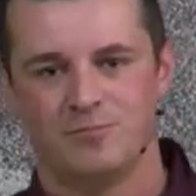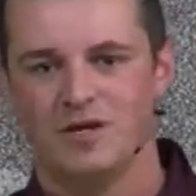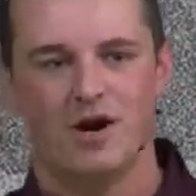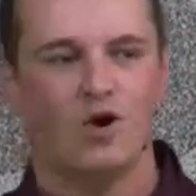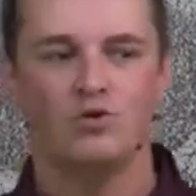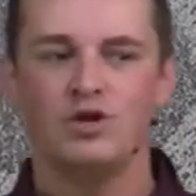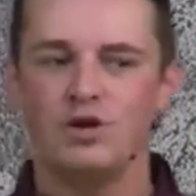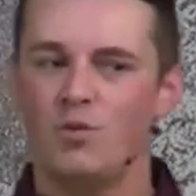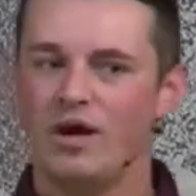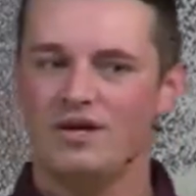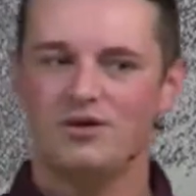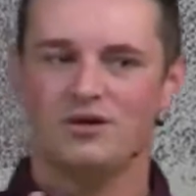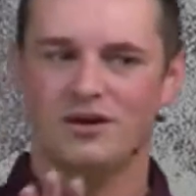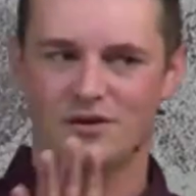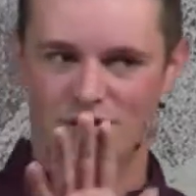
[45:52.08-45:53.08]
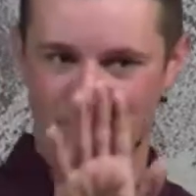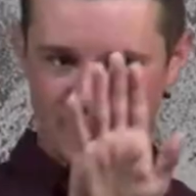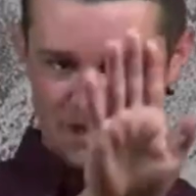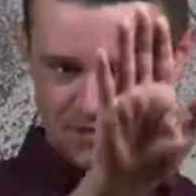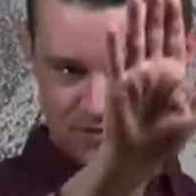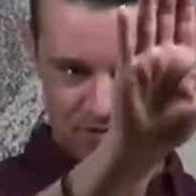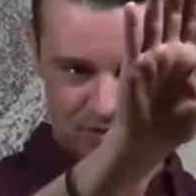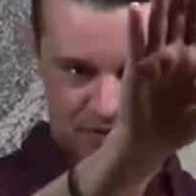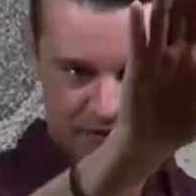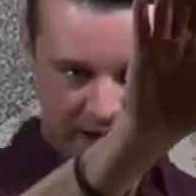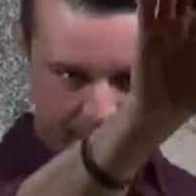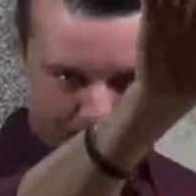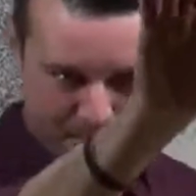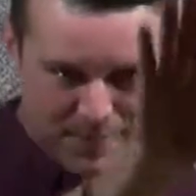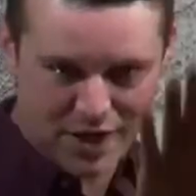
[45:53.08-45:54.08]
The only way you're going to look into
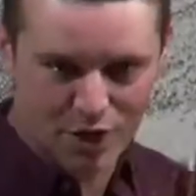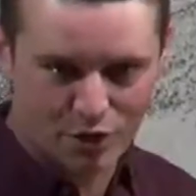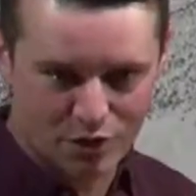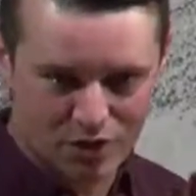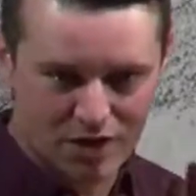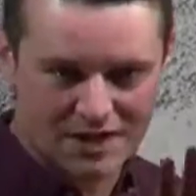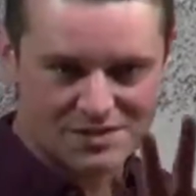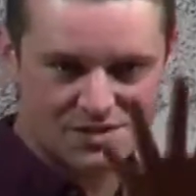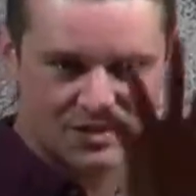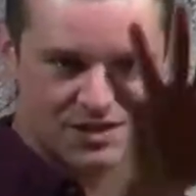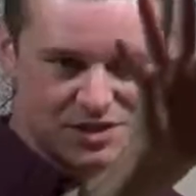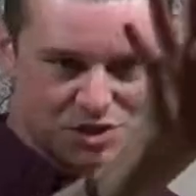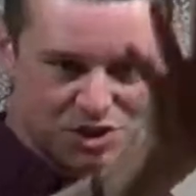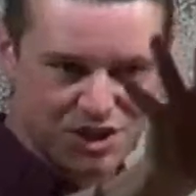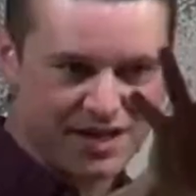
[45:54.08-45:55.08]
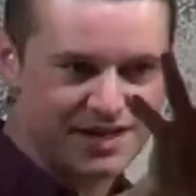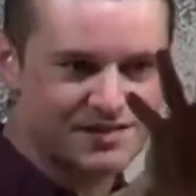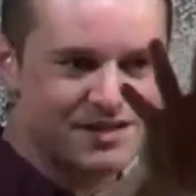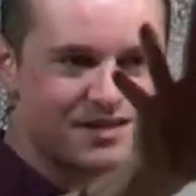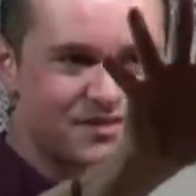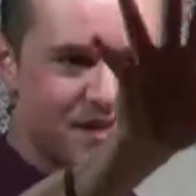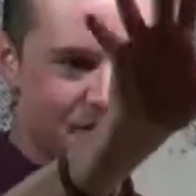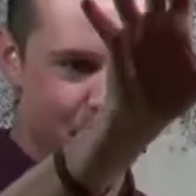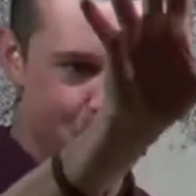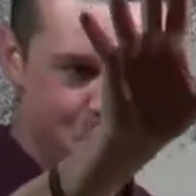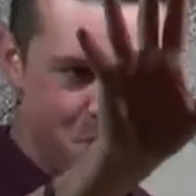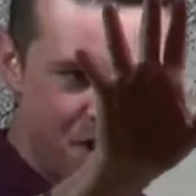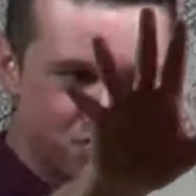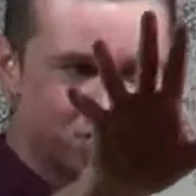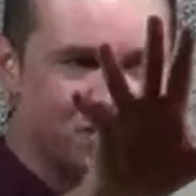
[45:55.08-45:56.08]
that mirror and see Jesus and the
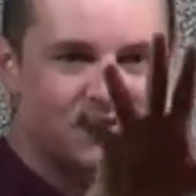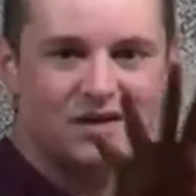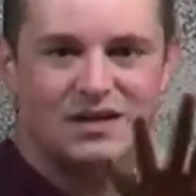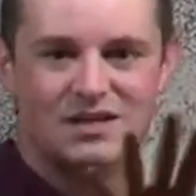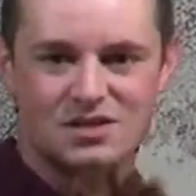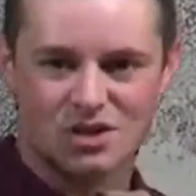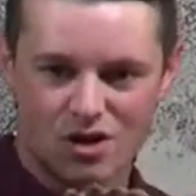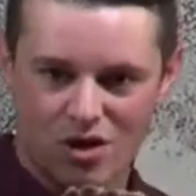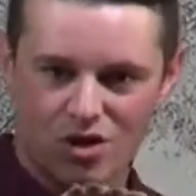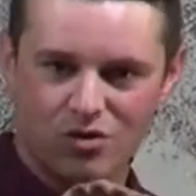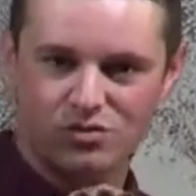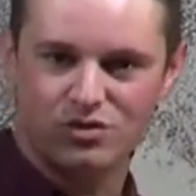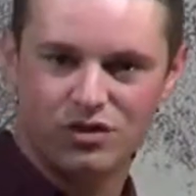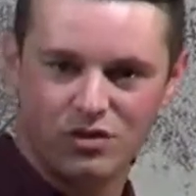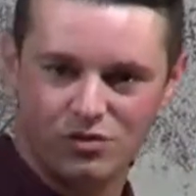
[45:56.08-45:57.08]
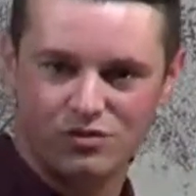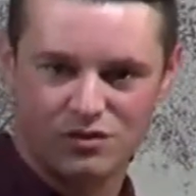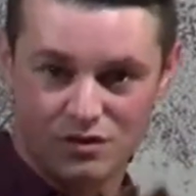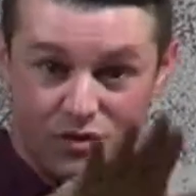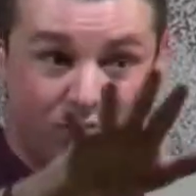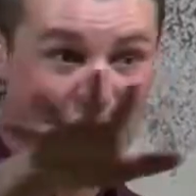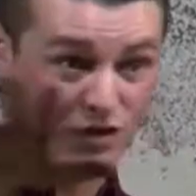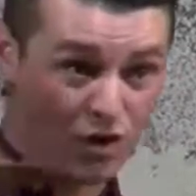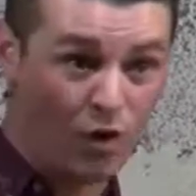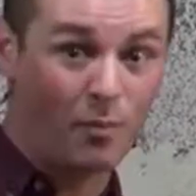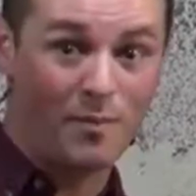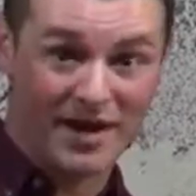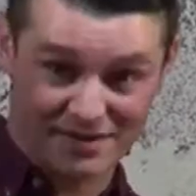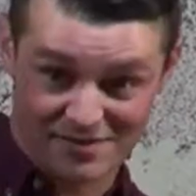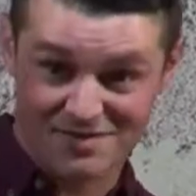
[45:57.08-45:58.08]
mission that he's called you to do, to go
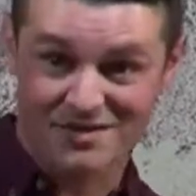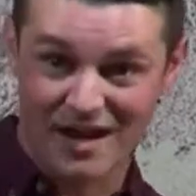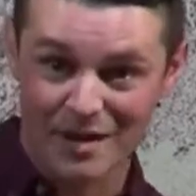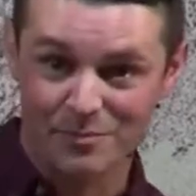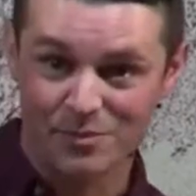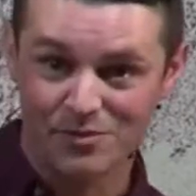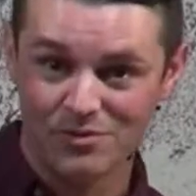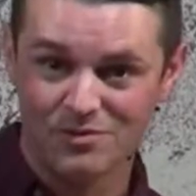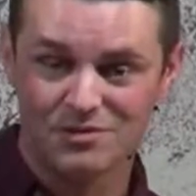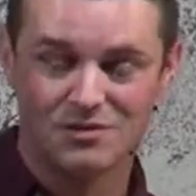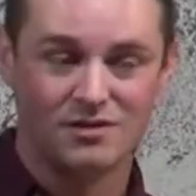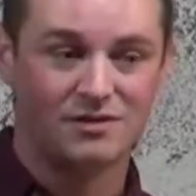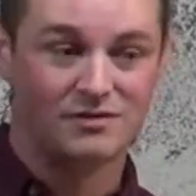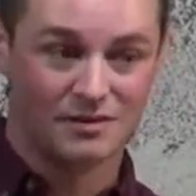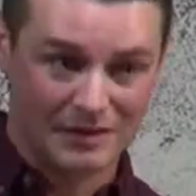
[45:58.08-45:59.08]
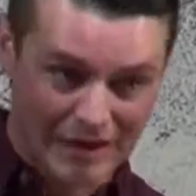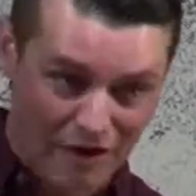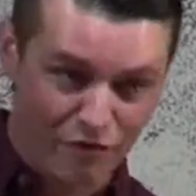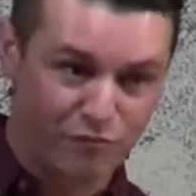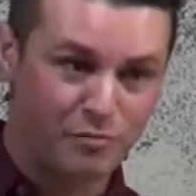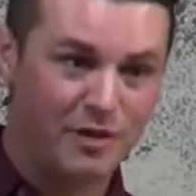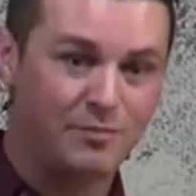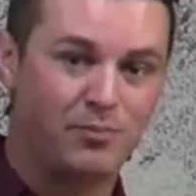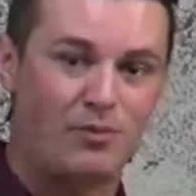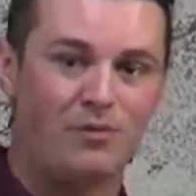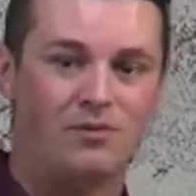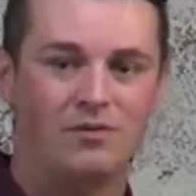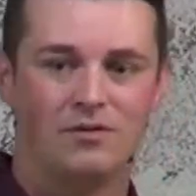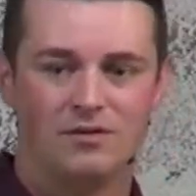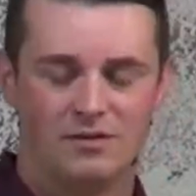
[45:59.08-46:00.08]
make disciples, love people,